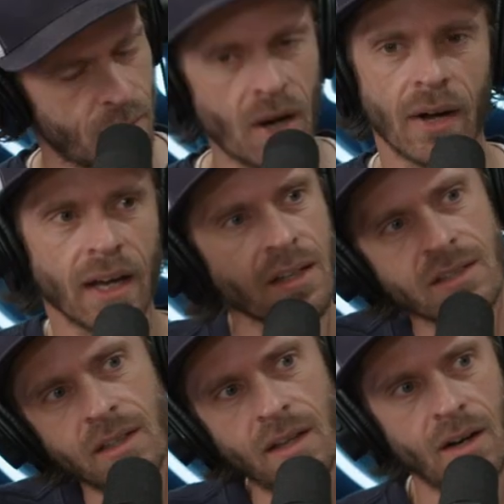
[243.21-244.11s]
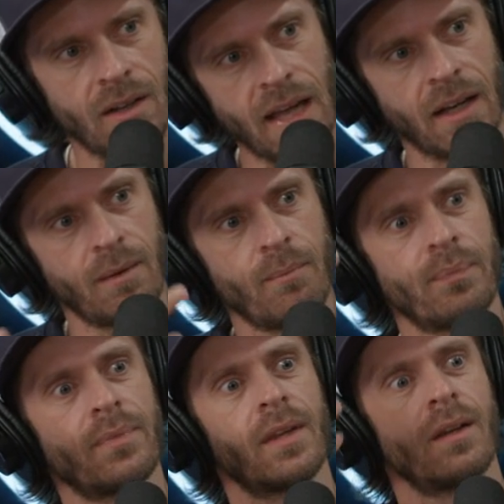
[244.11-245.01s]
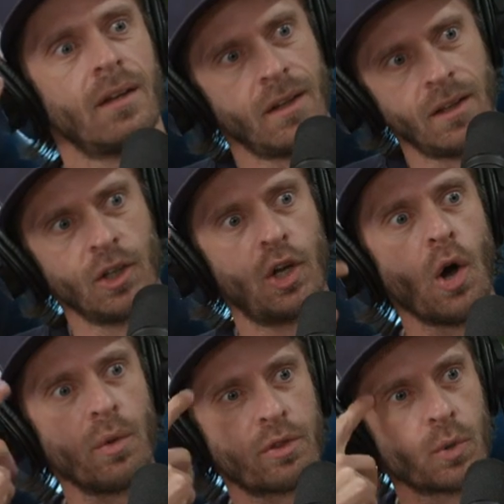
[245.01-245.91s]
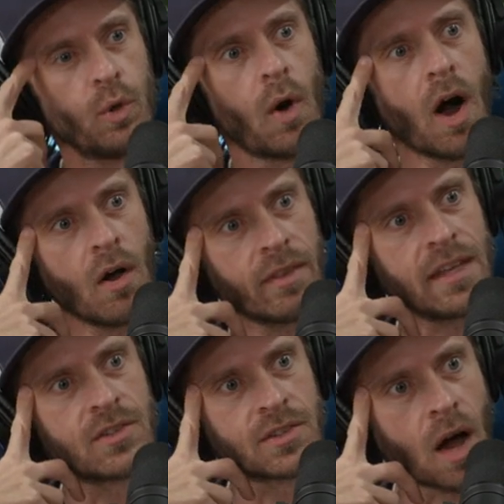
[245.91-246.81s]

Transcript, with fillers: Bro, I got to sit there and like go through all these